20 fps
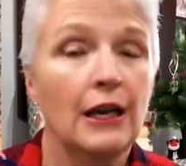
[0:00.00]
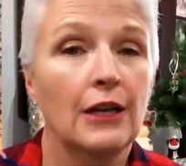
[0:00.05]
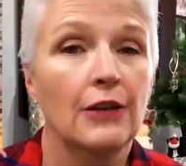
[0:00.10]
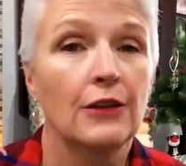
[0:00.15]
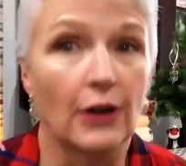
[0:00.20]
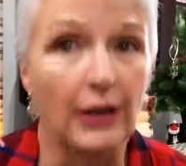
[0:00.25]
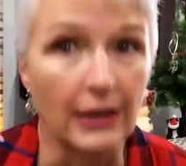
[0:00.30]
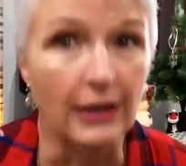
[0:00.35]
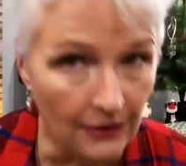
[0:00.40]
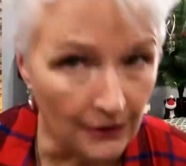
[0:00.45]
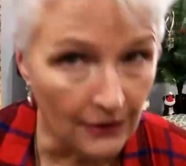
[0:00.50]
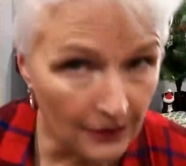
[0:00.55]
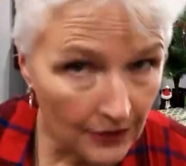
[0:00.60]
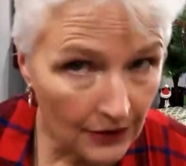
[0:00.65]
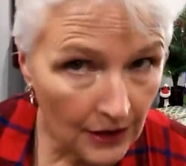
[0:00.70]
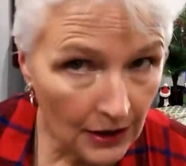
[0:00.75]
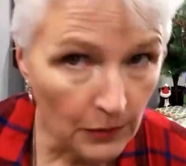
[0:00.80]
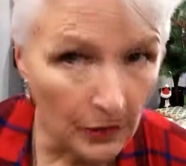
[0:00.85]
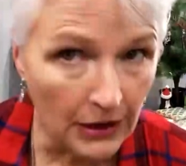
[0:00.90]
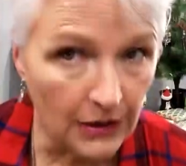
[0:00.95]
so I can
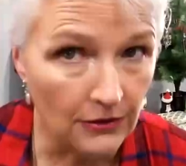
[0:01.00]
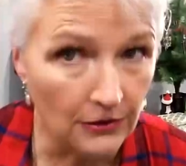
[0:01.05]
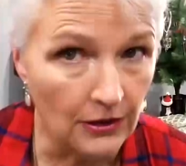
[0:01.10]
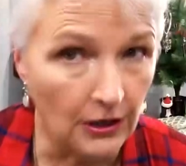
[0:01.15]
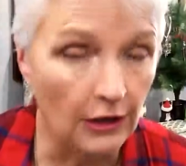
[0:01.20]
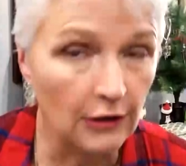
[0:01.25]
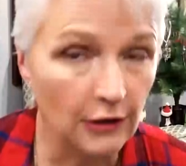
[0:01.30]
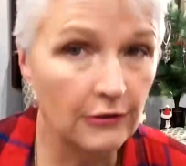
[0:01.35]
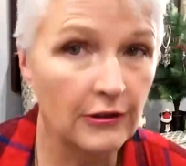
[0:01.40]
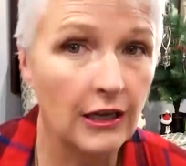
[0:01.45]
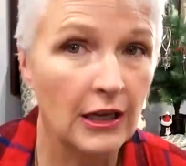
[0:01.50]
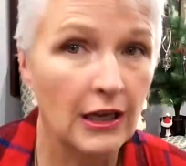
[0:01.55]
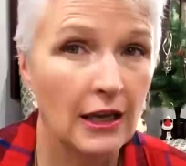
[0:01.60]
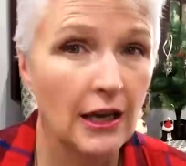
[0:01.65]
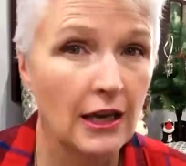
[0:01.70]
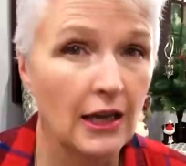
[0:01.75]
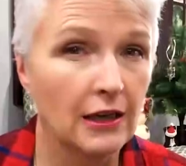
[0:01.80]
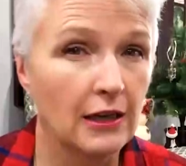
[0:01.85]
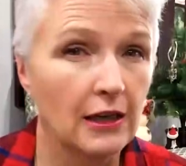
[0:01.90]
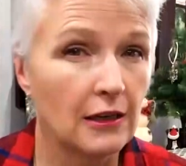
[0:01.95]
see myself,
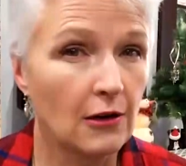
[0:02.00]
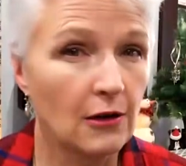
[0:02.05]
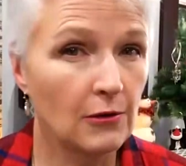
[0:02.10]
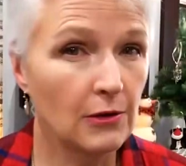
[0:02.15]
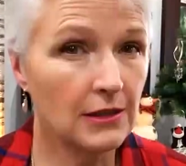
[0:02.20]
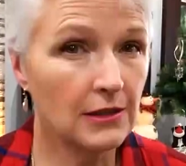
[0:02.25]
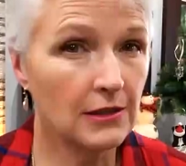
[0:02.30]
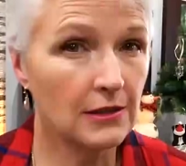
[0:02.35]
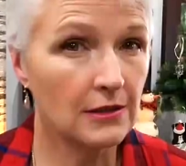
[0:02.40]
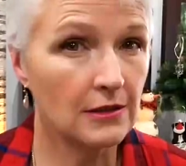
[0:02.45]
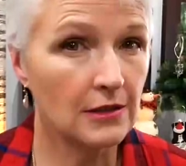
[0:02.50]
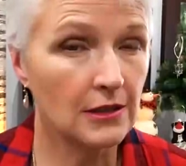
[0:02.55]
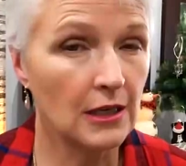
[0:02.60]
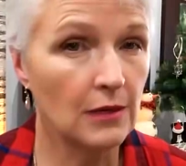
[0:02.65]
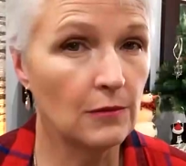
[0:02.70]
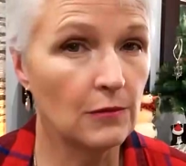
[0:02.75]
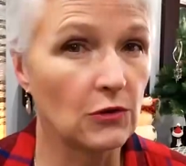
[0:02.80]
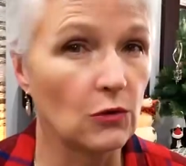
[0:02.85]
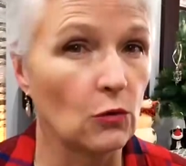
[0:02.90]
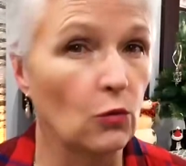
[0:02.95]
and it always
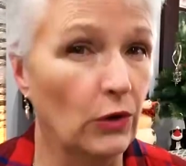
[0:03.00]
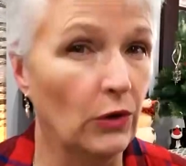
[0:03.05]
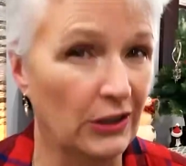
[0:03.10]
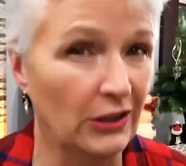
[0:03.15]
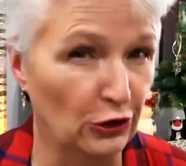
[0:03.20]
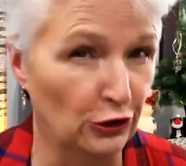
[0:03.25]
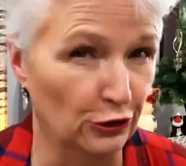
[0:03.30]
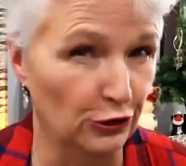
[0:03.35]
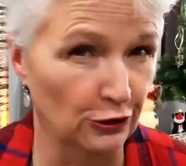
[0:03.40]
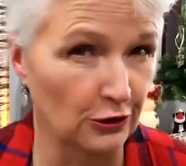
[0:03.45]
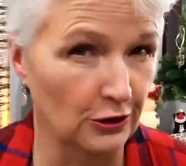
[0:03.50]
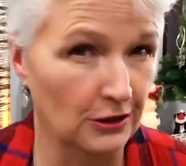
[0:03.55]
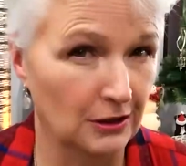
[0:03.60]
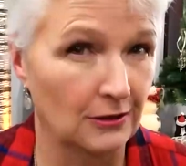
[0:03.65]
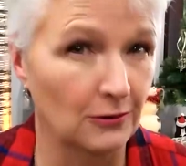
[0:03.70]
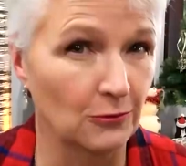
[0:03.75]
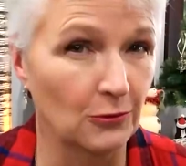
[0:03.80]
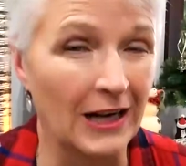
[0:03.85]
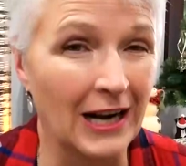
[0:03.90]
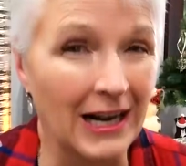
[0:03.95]
seems weird
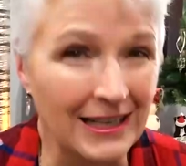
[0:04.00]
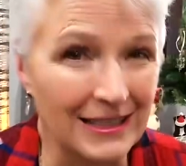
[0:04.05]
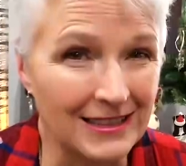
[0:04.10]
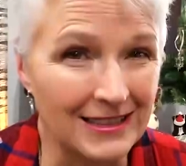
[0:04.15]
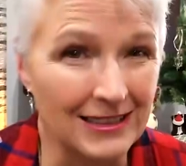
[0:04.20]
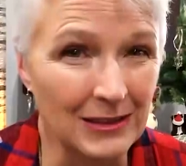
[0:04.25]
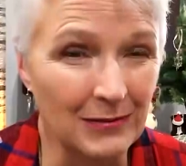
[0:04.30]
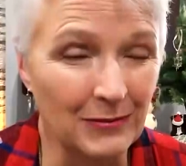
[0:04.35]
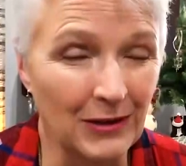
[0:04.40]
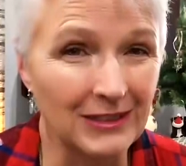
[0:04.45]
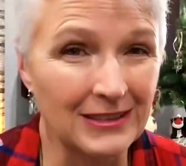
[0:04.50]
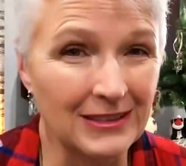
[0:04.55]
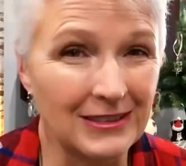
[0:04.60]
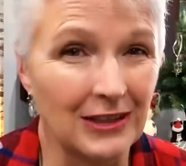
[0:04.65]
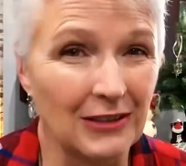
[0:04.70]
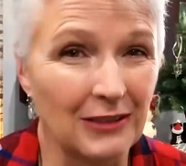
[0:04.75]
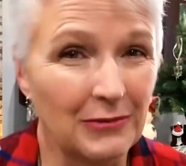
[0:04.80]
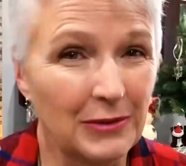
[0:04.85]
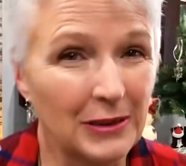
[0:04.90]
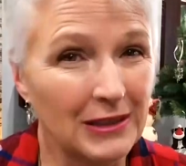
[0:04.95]
when I see
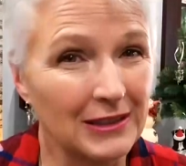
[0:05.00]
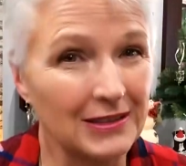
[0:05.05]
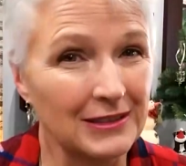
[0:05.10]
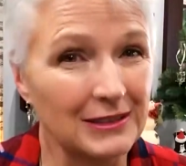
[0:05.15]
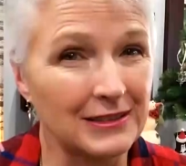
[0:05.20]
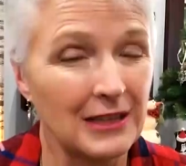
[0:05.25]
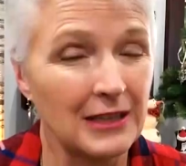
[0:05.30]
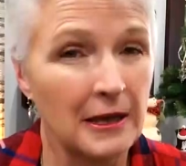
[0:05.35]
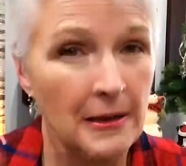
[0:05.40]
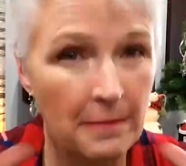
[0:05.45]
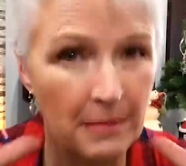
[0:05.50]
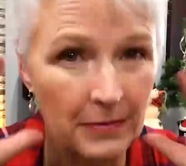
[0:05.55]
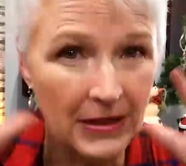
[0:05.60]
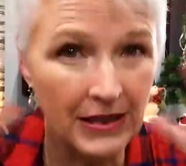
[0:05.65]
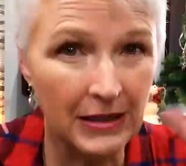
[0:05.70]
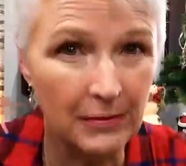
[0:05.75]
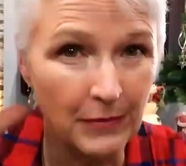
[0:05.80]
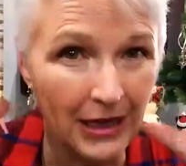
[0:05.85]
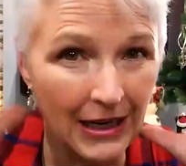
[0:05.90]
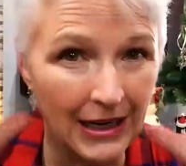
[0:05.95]
myself because
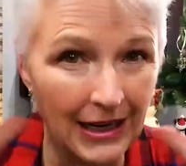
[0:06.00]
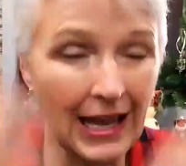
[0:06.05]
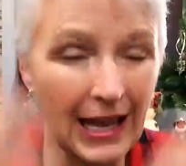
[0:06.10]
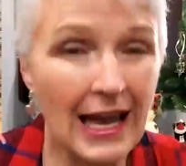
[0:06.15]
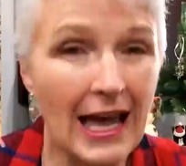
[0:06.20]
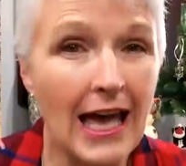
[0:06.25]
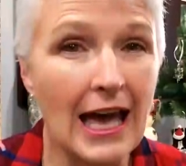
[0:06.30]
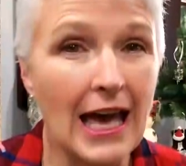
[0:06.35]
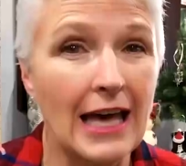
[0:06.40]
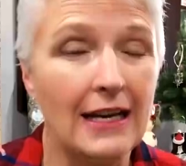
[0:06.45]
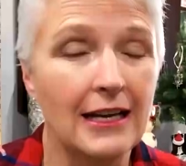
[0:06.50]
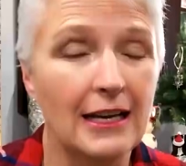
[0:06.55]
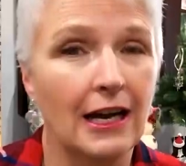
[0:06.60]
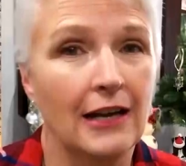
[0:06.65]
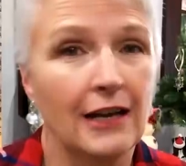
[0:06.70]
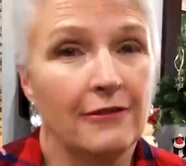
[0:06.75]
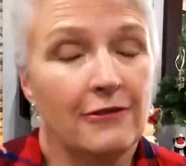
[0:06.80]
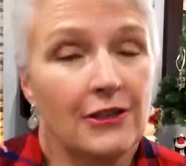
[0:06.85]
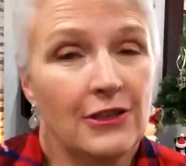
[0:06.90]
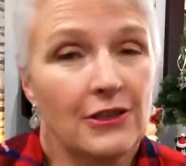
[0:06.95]
in my head
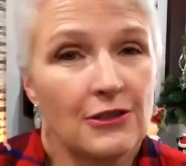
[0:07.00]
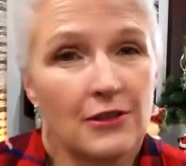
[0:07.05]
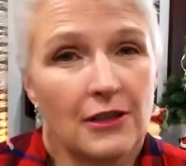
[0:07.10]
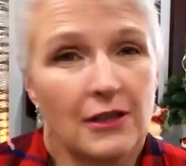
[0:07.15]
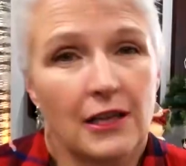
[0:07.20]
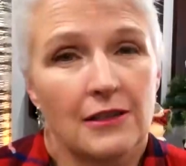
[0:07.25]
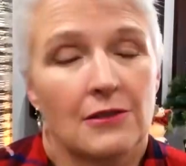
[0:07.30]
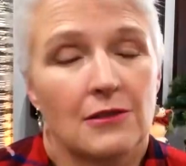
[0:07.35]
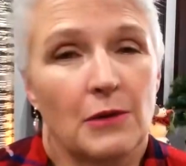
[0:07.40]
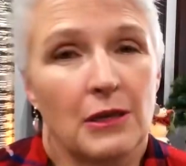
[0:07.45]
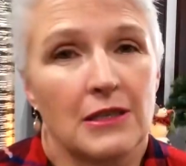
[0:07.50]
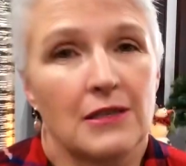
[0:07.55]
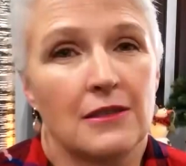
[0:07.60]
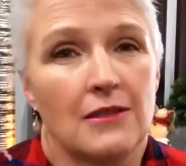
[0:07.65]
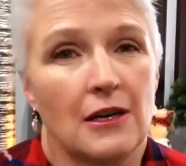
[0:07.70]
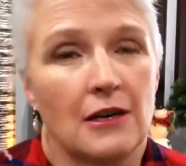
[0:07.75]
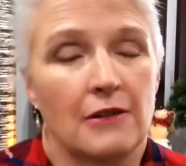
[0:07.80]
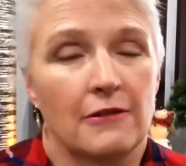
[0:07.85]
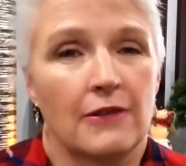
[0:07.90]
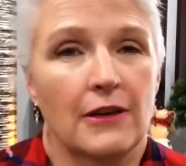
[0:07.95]
I visualize
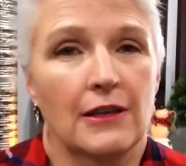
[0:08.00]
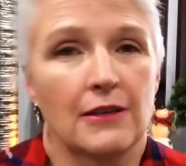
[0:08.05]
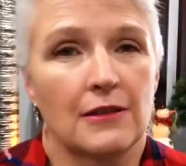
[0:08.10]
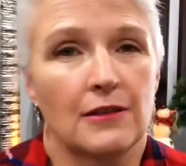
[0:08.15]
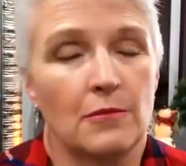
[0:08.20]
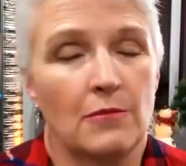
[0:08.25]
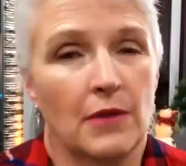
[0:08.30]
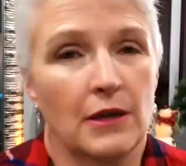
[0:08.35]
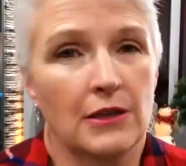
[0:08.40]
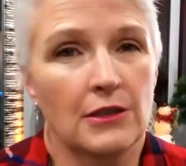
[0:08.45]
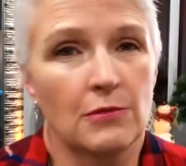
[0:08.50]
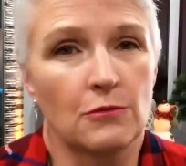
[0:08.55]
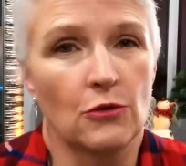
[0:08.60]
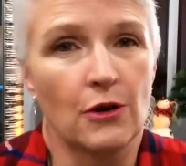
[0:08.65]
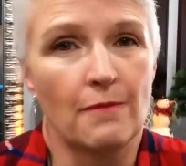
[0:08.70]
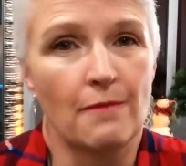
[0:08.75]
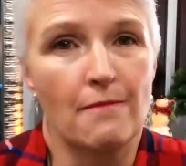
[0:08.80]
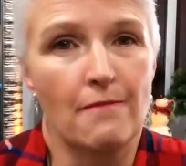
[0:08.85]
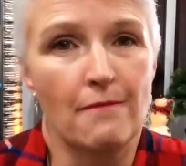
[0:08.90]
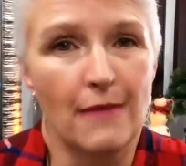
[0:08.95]
myself as a much
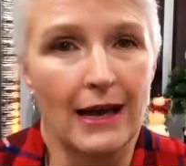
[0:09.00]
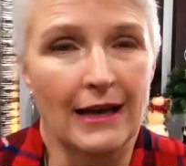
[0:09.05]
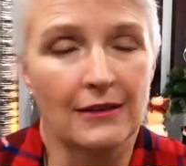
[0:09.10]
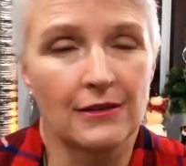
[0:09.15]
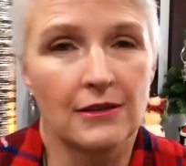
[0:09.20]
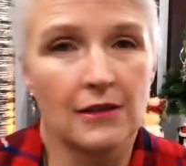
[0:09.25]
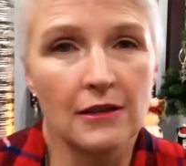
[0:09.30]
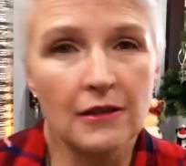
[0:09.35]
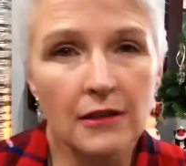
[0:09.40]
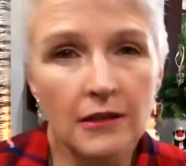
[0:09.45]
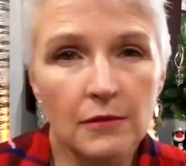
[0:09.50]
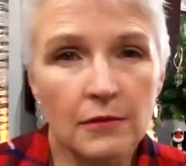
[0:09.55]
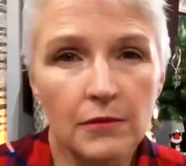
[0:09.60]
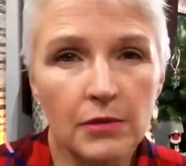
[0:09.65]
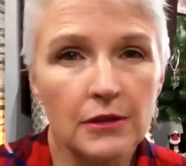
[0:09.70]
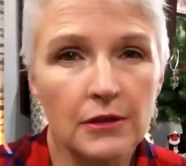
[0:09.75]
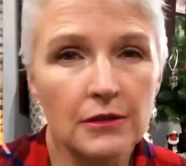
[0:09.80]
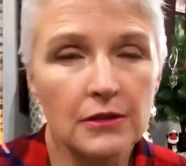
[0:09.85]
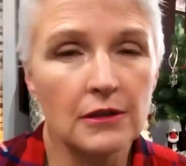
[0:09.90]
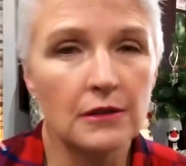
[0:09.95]
more masculine
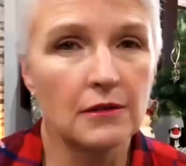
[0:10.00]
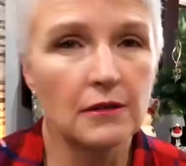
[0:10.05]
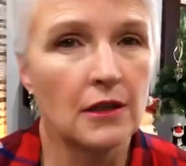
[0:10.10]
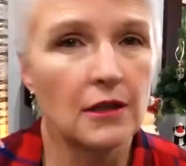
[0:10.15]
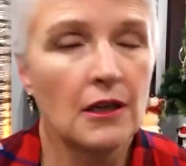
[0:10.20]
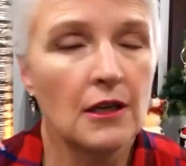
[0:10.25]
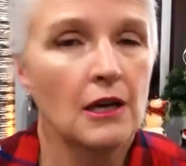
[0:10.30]
person,